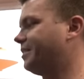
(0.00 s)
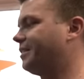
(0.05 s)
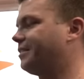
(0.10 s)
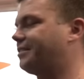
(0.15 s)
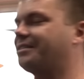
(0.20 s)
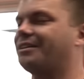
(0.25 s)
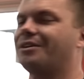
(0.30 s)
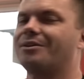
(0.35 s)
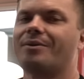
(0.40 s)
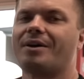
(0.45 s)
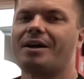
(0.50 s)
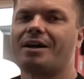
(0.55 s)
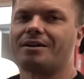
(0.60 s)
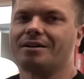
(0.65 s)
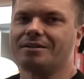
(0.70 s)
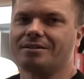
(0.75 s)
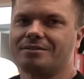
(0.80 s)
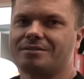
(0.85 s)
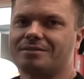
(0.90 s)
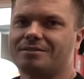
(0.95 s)
in it so
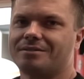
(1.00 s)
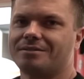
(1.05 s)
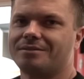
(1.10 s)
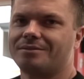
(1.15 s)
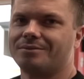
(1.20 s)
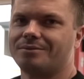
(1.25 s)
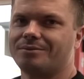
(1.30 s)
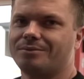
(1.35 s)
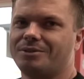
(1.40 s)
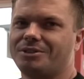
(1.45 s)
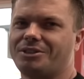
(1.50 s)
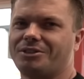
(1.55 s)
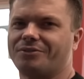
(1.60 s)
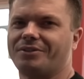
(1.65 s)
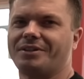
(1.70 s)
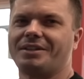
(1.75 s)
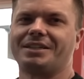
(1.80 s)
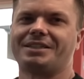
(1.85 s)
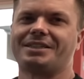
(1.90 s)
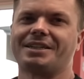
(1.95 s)
well. Would you
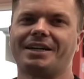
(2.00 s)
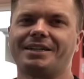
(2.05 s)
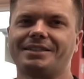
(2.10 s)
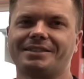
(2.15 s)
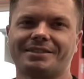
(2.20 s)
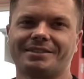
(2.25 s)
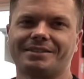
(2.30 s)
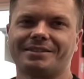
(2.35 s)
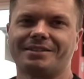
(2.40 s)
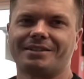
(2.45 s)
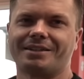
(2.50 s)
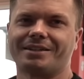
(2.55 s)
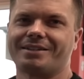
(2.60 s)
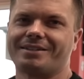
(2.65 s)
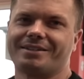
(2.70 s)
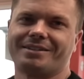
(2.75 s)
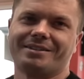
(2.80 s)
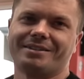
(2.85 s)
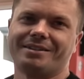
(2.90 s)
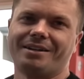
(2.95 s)
really change it? Like,
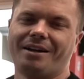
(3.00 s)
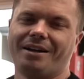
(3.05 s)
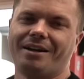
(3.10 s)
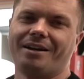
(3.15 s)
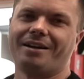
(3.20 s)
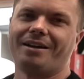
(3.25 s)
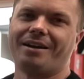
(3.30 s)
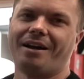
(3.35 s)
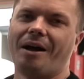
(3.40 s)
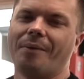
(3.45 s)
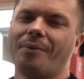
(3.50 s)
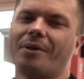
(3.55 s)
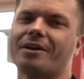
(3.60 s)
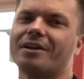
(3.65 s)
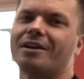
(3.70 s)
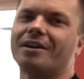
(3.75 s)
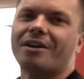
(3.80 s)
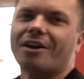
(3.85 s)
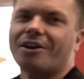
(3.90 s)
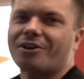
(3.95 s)
I'm not
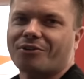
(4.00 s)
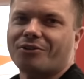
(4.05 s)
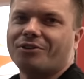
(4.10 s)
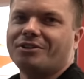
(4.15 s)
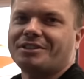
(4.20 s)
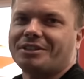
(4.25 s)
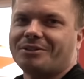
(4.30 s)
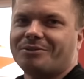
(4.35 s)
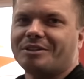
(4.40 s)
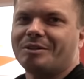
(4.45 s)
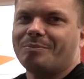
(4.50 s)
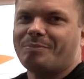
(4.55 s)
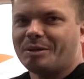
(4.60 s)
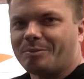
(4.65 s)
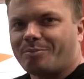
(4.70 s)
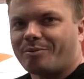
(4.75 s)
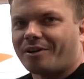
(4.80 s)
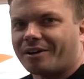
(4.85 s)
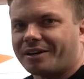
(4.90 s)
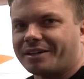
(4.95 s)
going to go cruising with a
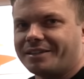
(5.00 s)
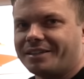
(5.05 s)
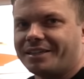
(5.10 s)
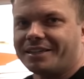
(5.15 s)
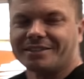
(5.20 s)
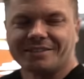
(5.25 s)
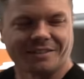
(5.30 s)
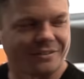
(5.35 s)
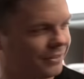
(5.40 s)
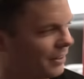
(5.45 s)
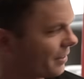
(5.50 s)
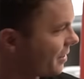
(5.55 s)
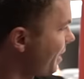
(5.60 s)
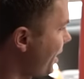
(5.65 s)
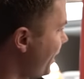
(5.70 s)
big block in this. I've got the